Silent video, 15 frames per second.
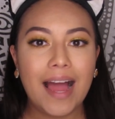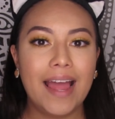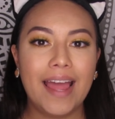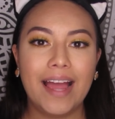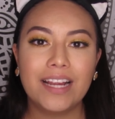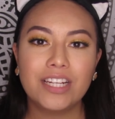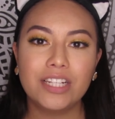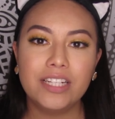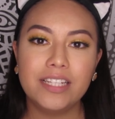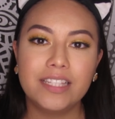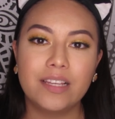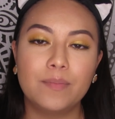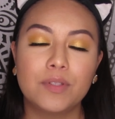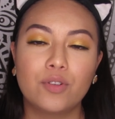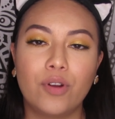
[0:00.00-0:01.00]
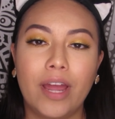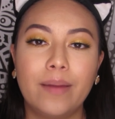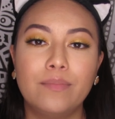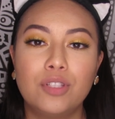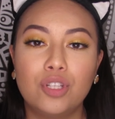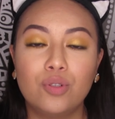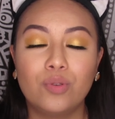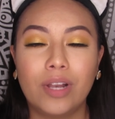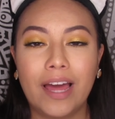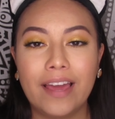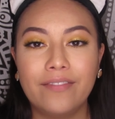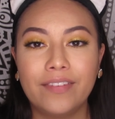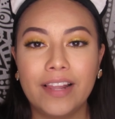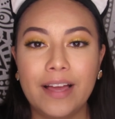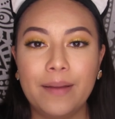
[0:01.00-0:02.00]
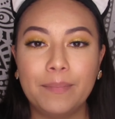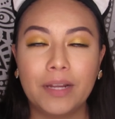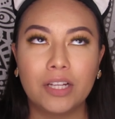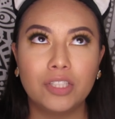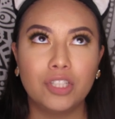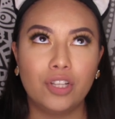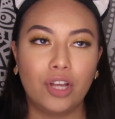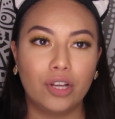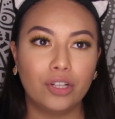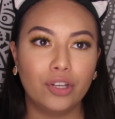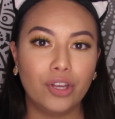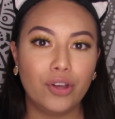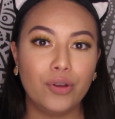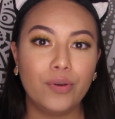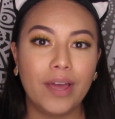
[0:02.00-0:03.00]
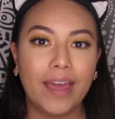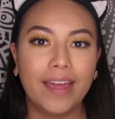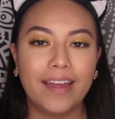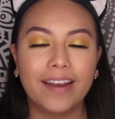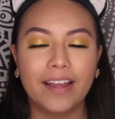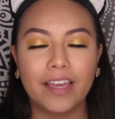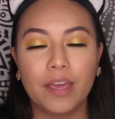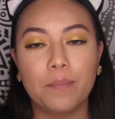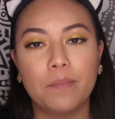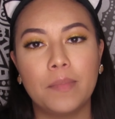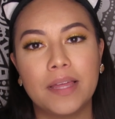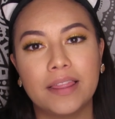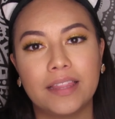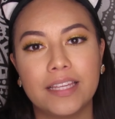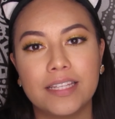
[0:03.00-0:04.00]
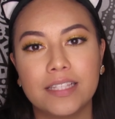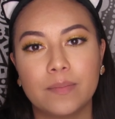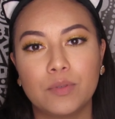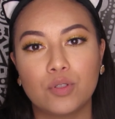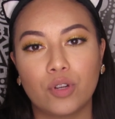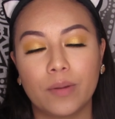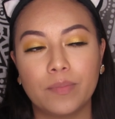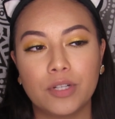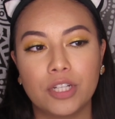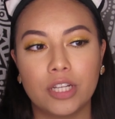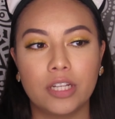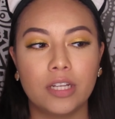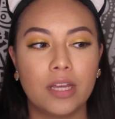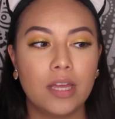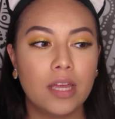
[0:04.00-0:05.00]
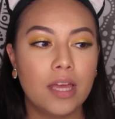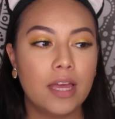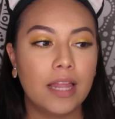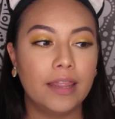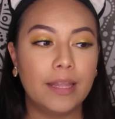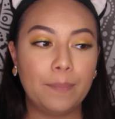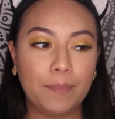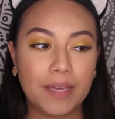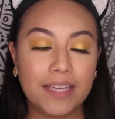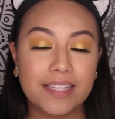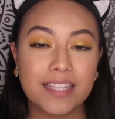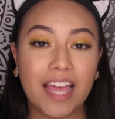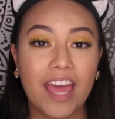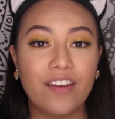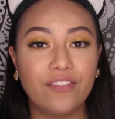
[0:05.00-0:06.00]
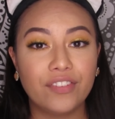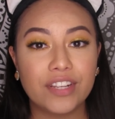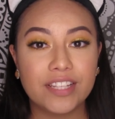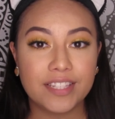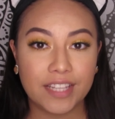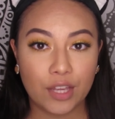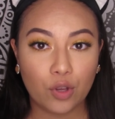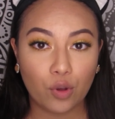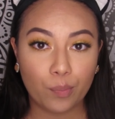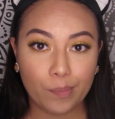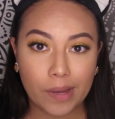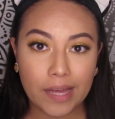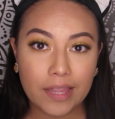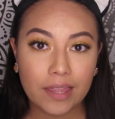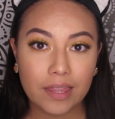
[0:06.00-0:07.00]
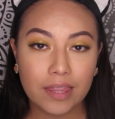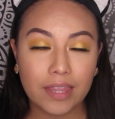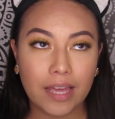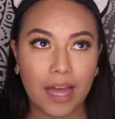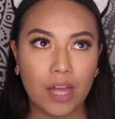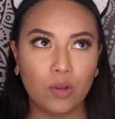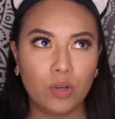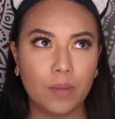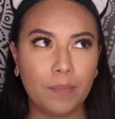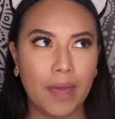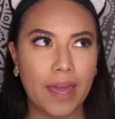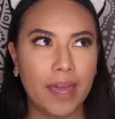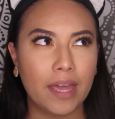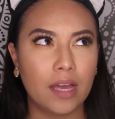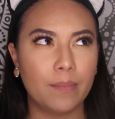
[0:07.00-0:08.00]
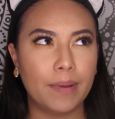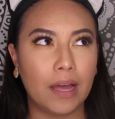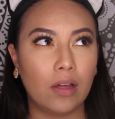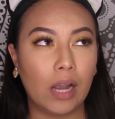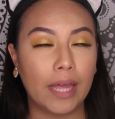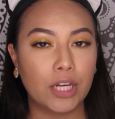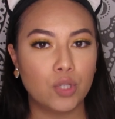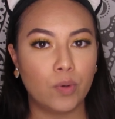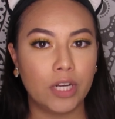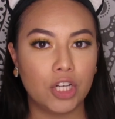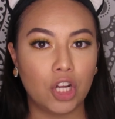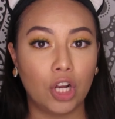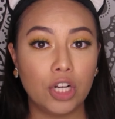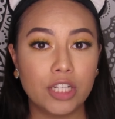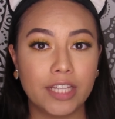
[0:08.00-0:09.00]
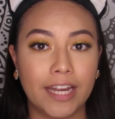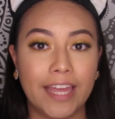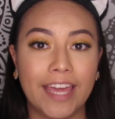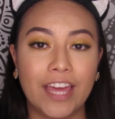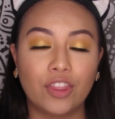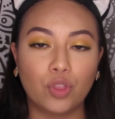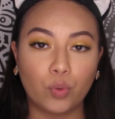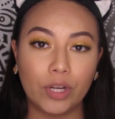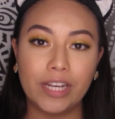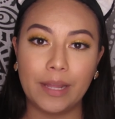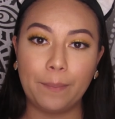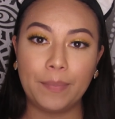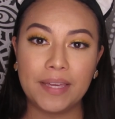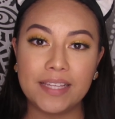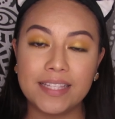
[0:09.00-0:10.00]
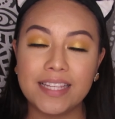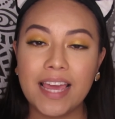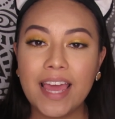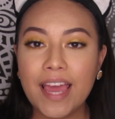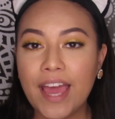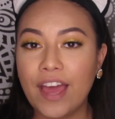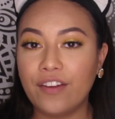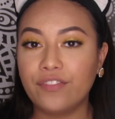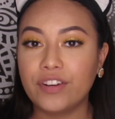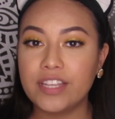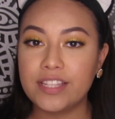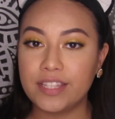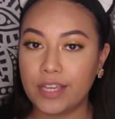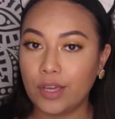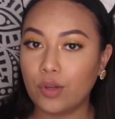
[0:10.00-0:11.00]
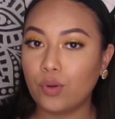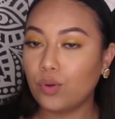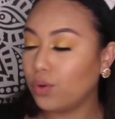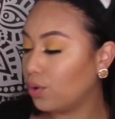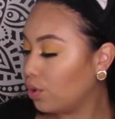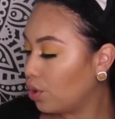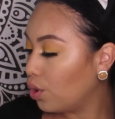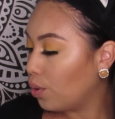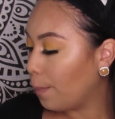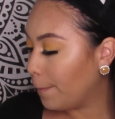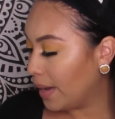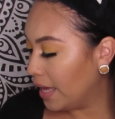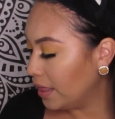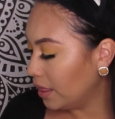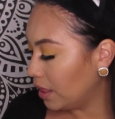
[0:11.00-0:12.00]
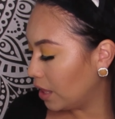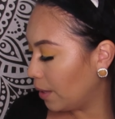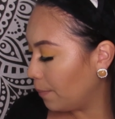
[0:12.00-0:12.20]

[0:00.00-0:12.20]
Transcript: I actually subscribed to Live Glam not too long ago, and I get monthly subscription lippies every single month. I only pay about like $20 and I get 3 lippies every single month,